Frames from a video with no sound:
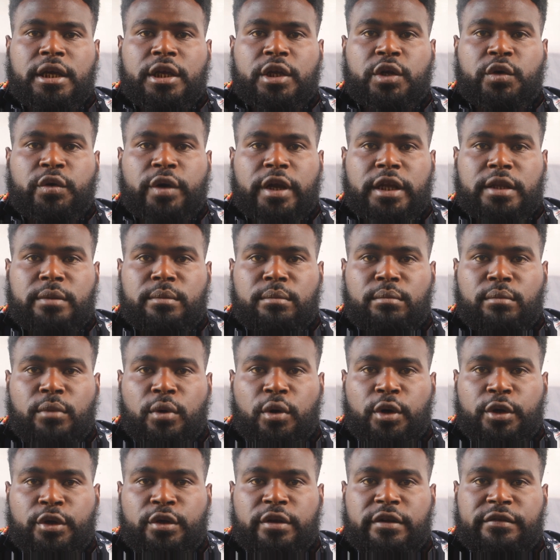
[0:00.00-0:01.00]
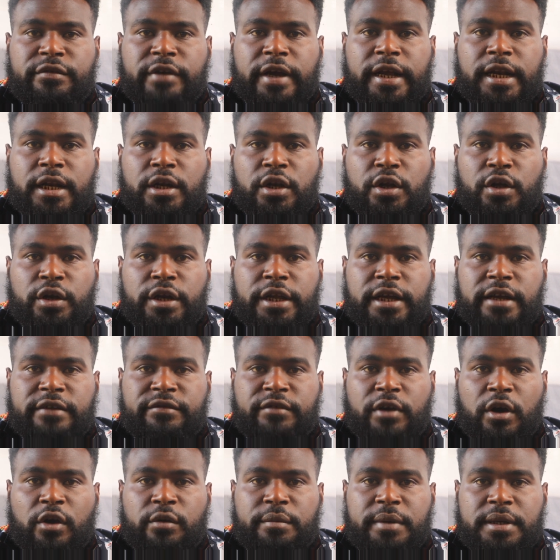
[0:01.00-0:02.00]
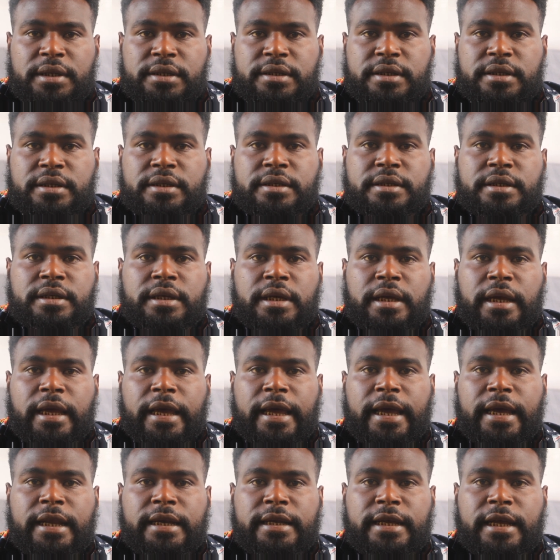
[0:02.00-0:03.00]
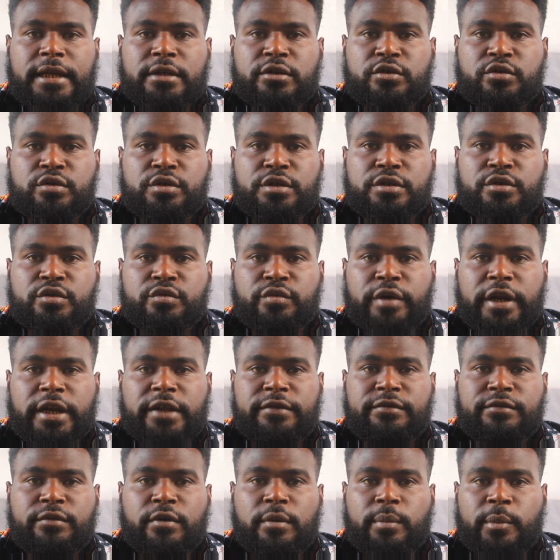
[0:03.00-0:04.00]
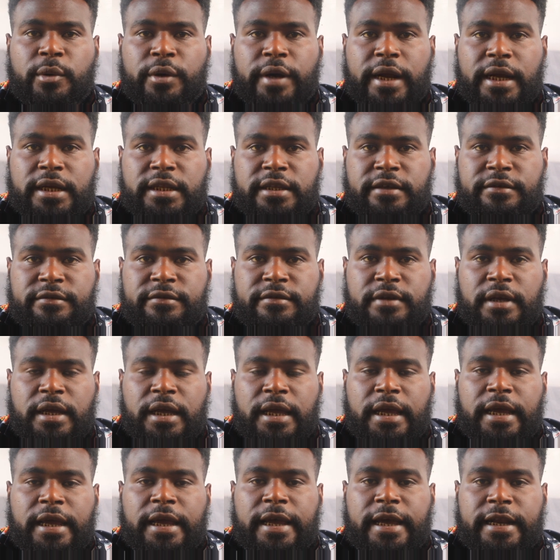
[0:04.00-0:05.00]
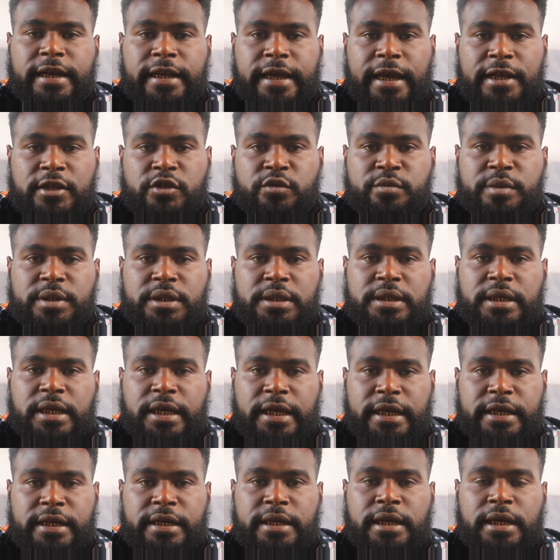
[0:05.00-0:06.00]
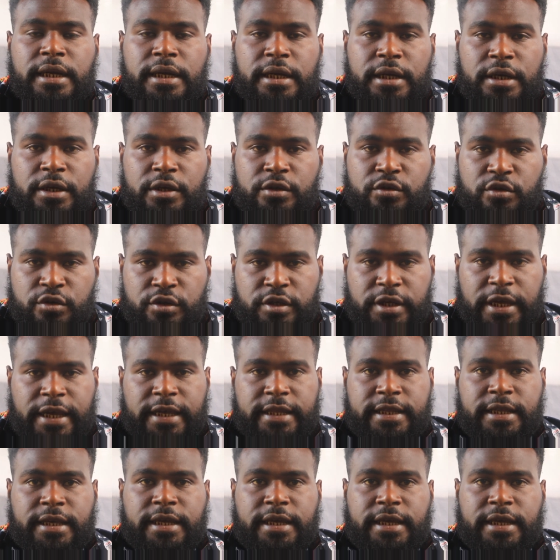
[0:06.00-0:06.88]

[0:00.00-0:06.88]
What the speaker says: create more unified learning environments, and get students ready for productive engagement in society.